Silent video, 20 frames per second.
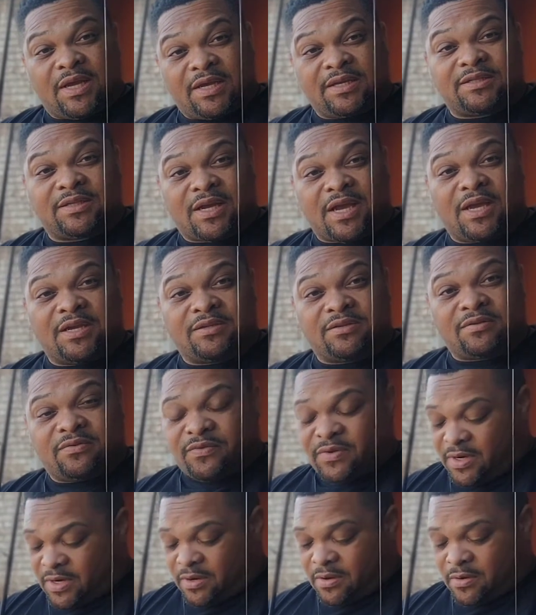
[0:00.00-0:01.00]
an educational
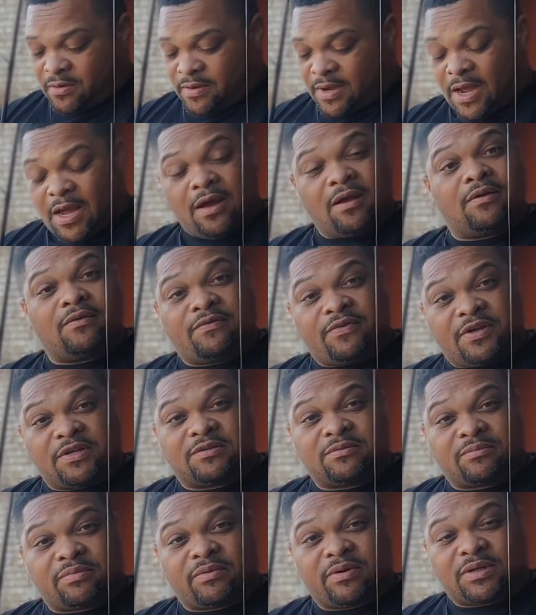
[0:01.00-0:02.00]
video on how the
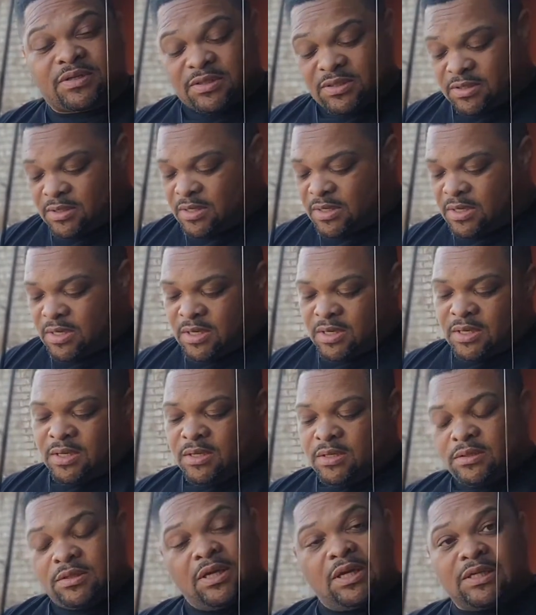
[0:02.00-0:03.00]
fishing preacher
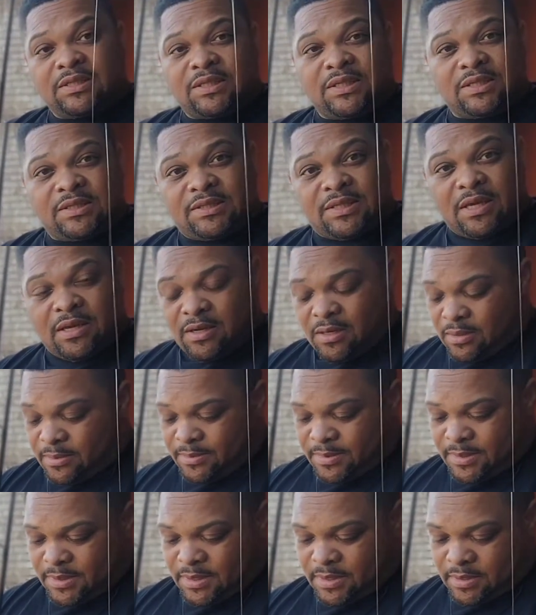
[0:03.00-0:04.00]
does his
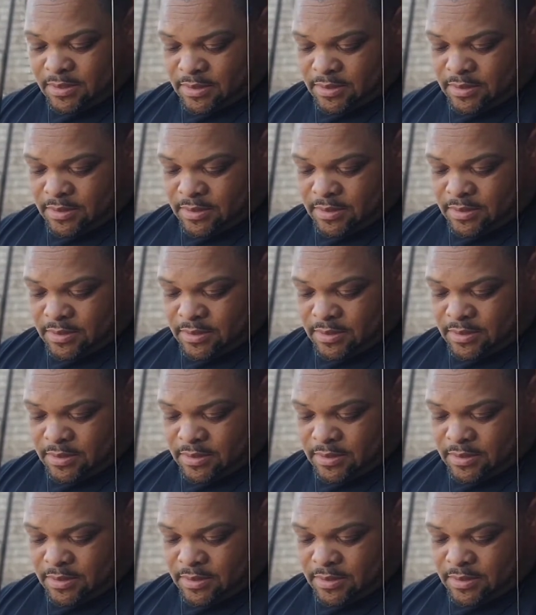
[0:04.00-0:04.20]
setups.